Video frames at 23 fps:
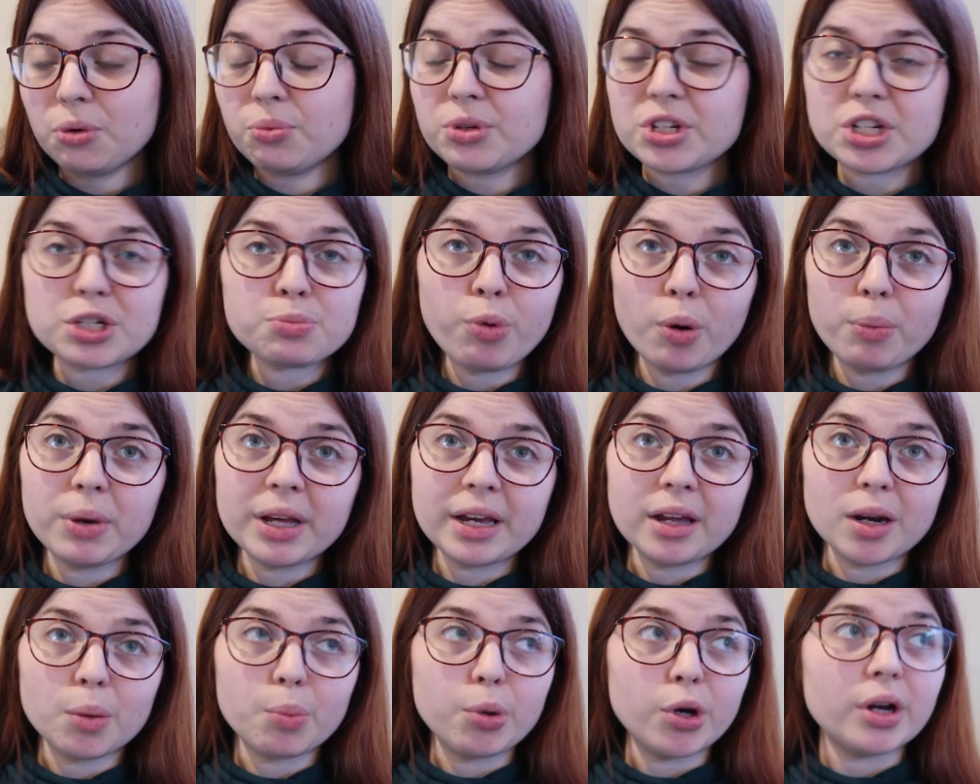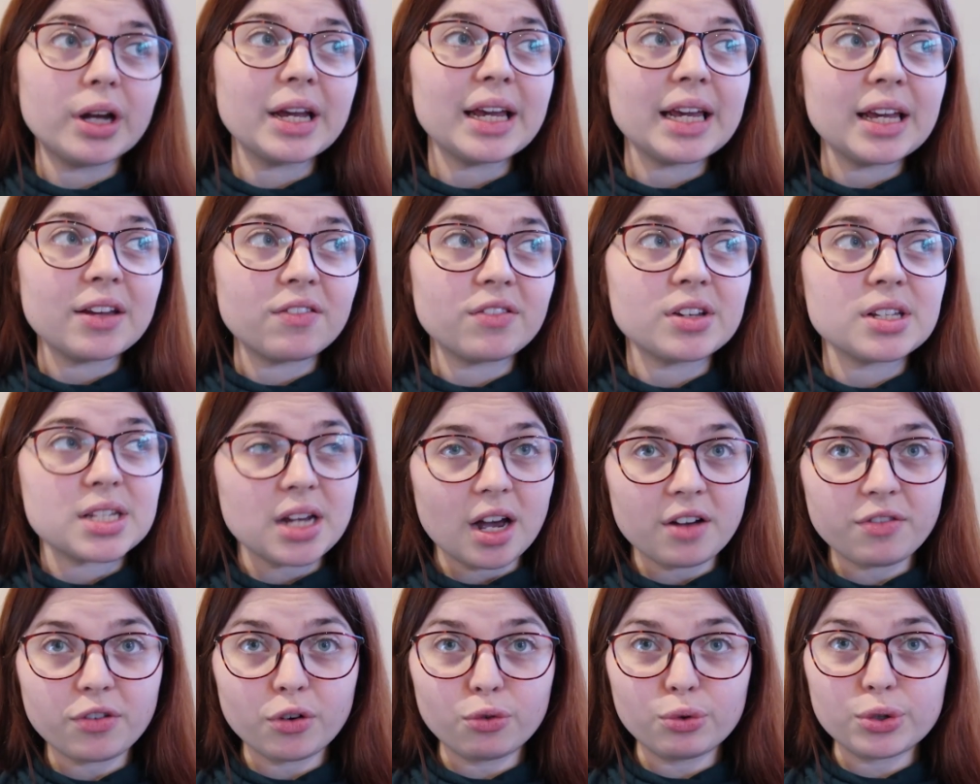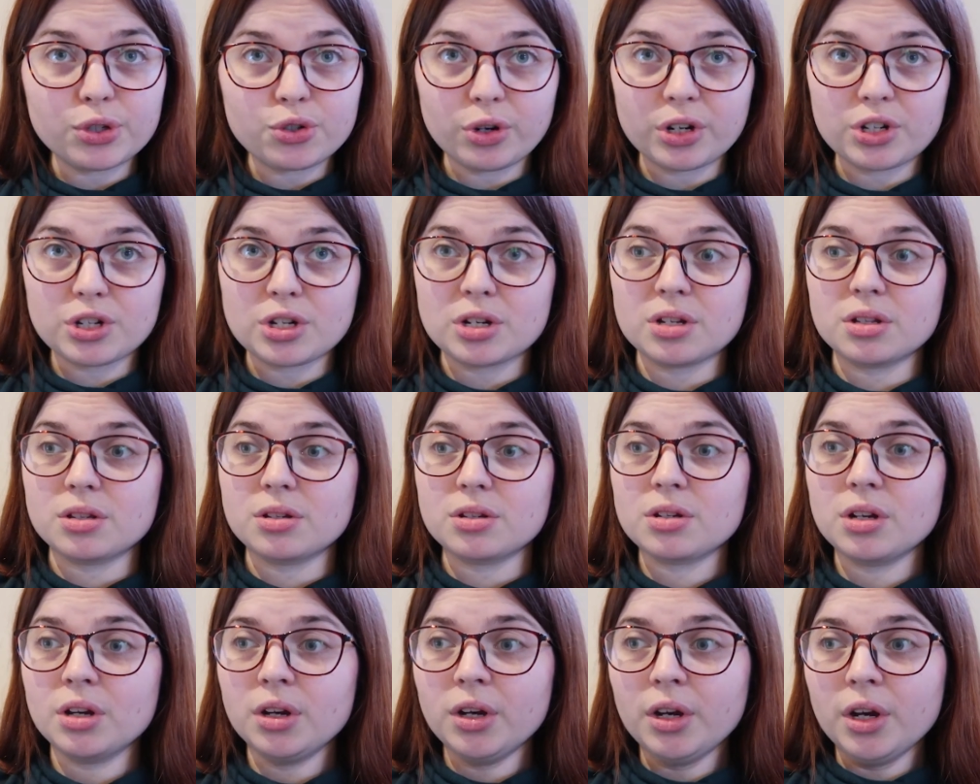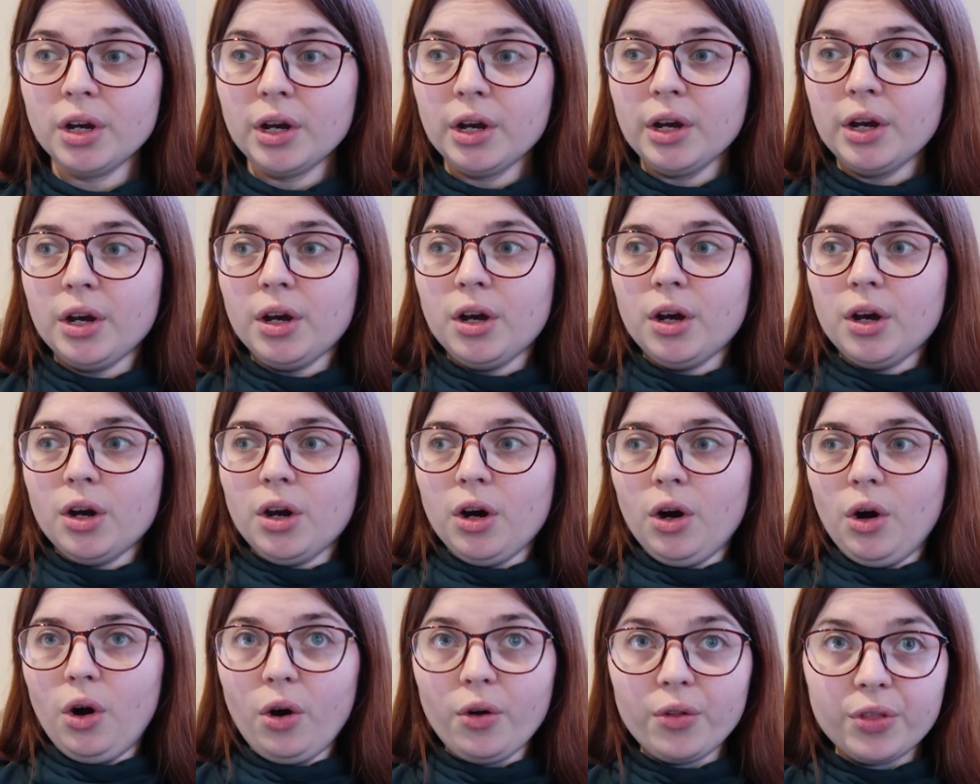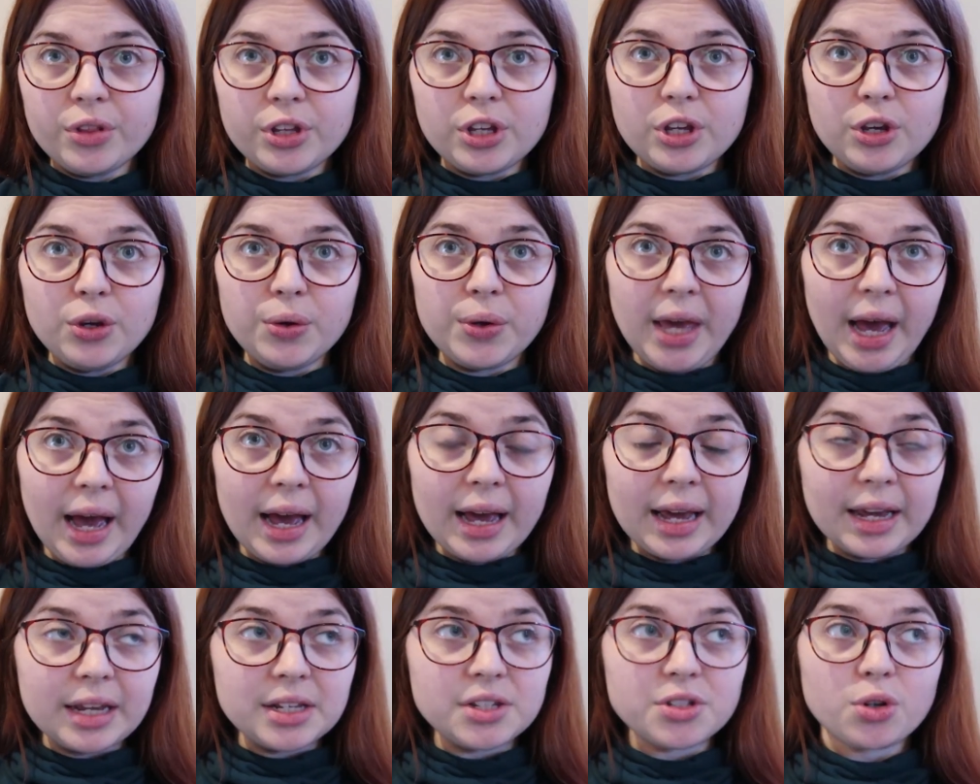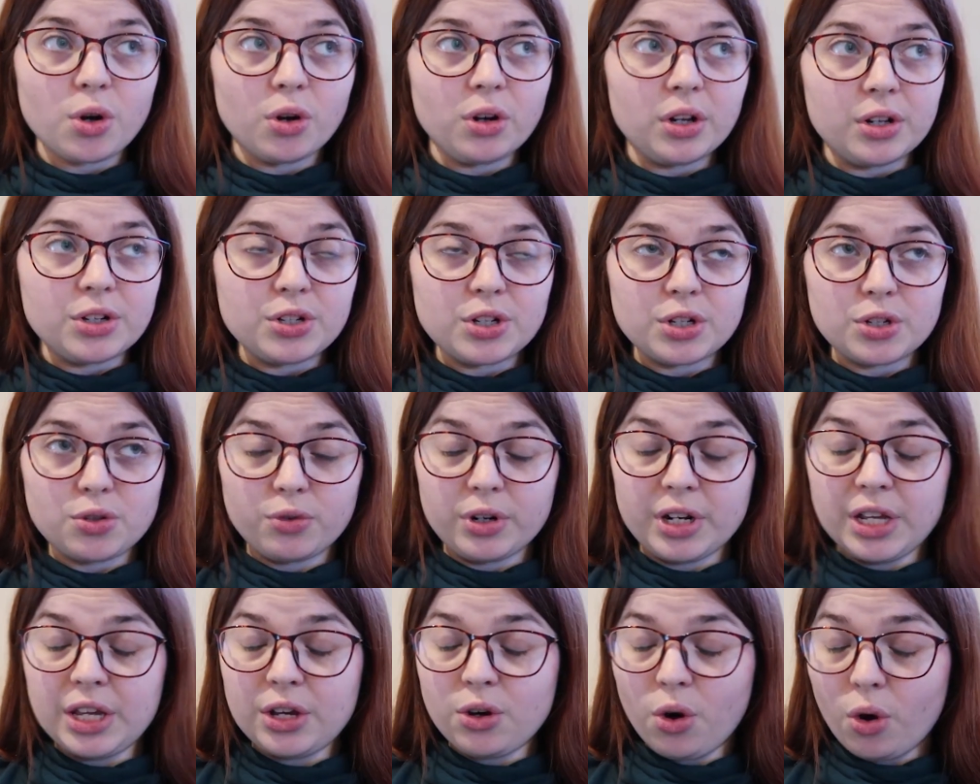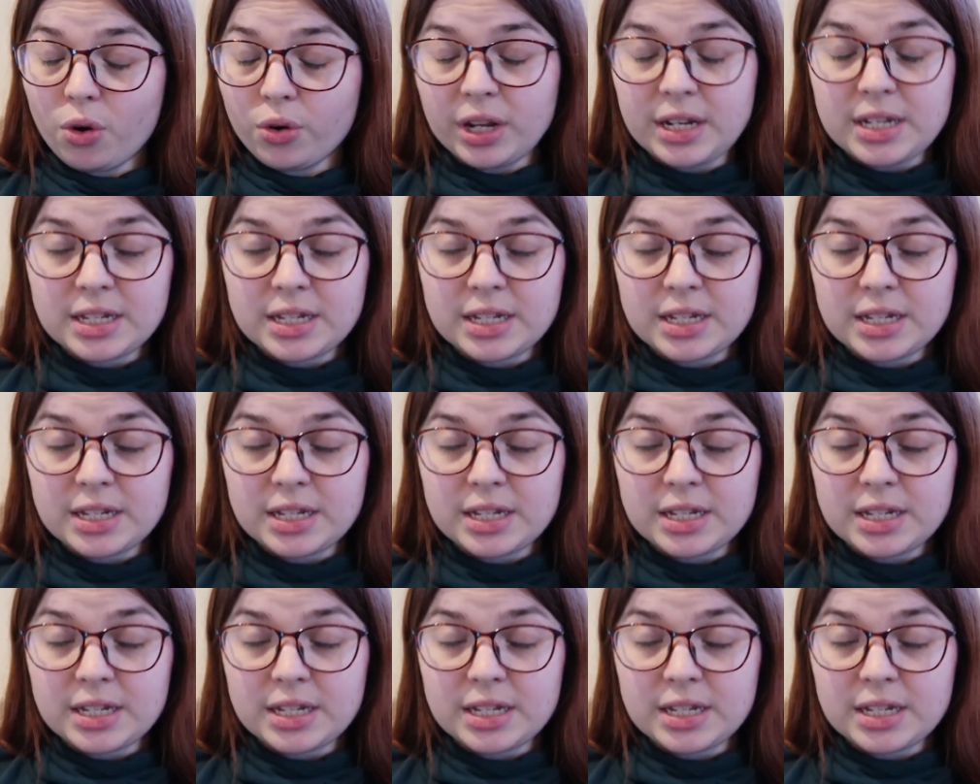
which is probably going to put even tougher restrictions on the UK. Scotland has already gone